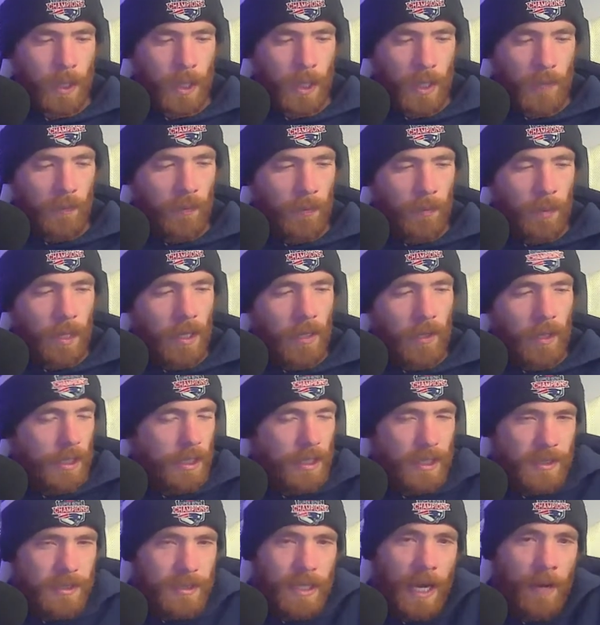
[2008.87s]
And if I'm not,
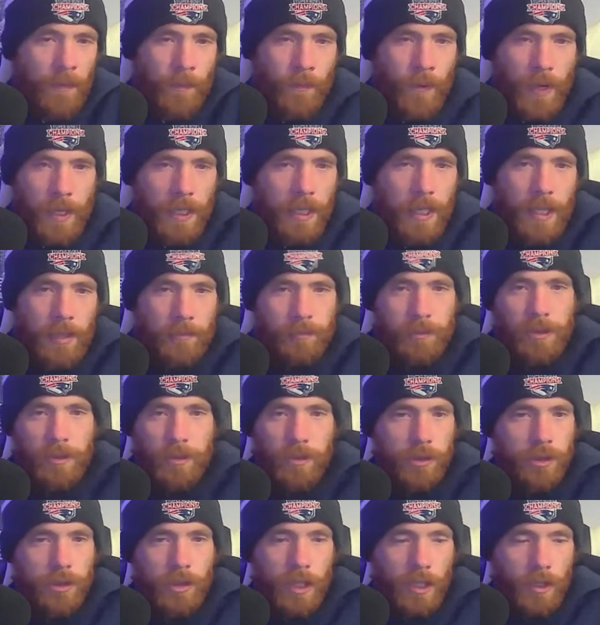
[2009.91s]
like, he's got fake hips
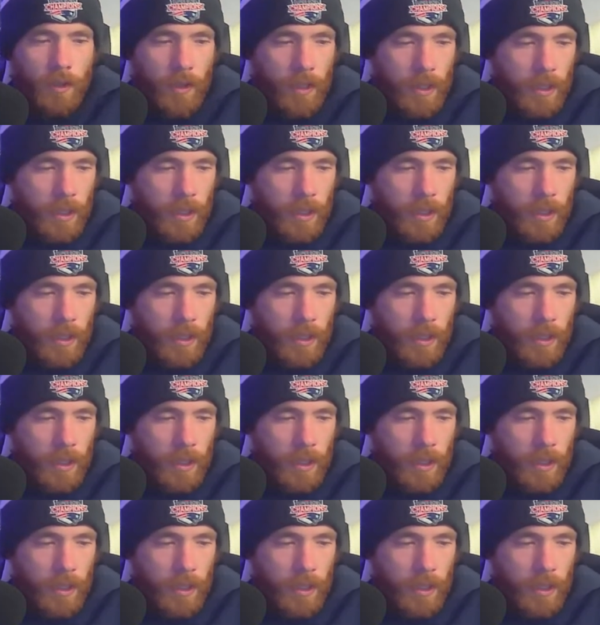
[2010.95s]
and shit.